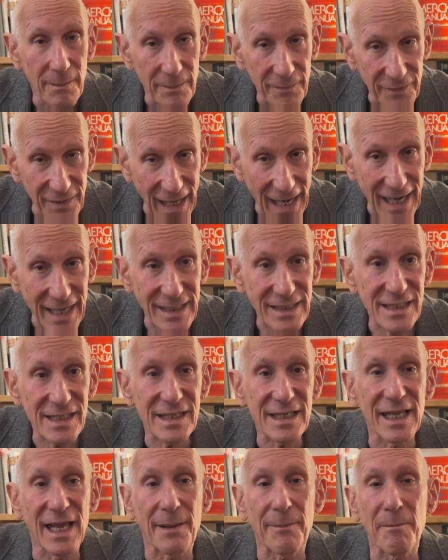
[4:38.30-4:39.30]
That's
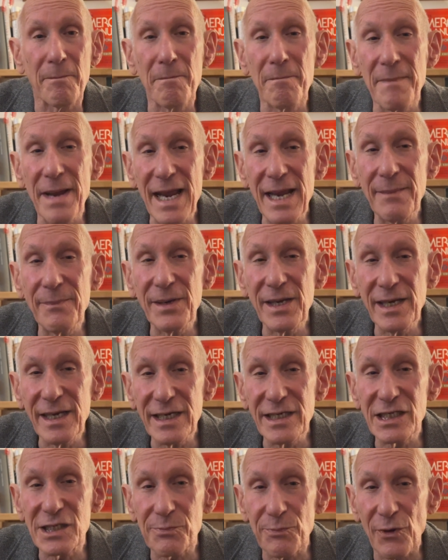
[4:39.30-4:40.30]
that maybe he
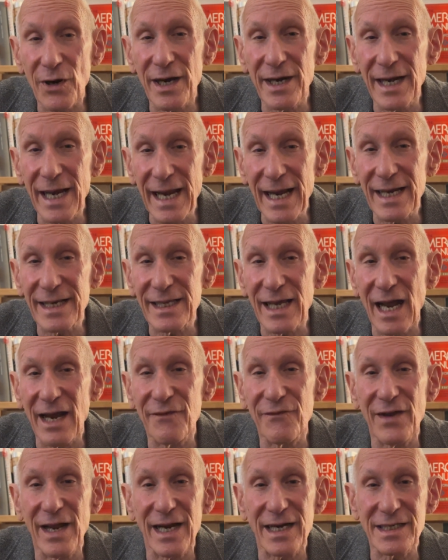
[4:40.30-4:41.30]
spread
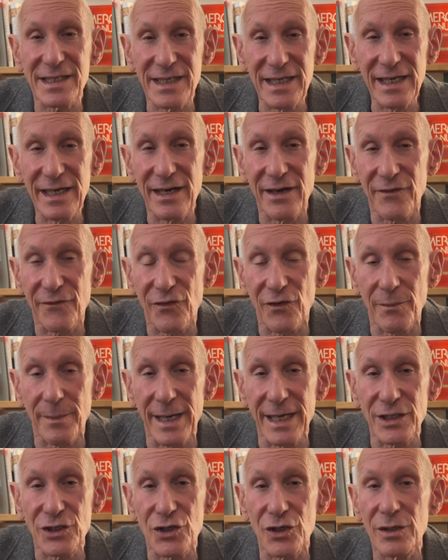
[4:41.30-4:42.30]
anti-vaccine
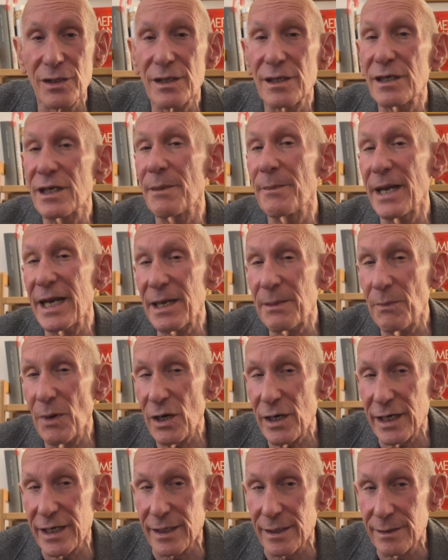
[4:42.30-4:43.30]
information to make
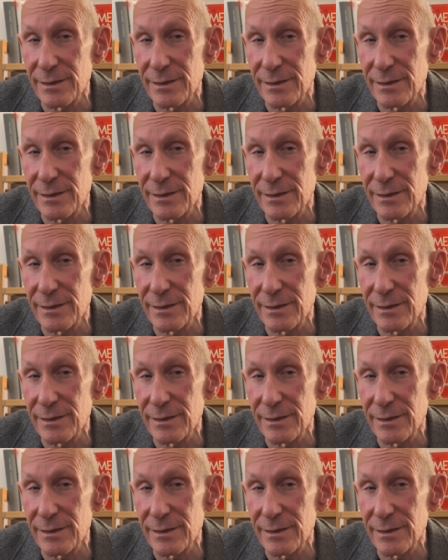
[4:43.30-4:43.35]
money.